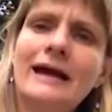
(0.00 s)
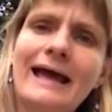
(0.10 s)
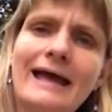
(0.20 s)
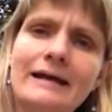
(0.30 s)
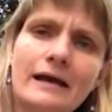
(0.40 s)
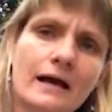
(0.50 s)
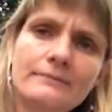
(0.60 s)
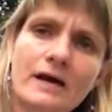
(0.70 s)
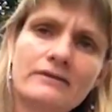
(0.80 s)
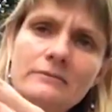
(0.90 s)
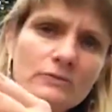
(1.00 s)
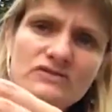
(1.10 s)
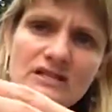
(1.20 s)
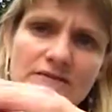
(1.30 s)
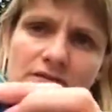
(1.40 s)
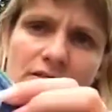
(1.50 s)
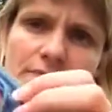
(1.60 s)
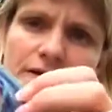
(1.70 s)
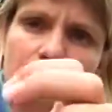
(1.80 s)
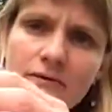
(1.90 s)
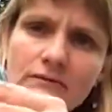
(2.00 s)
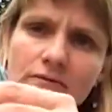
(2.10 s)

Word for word: And I'm not the most even spinner.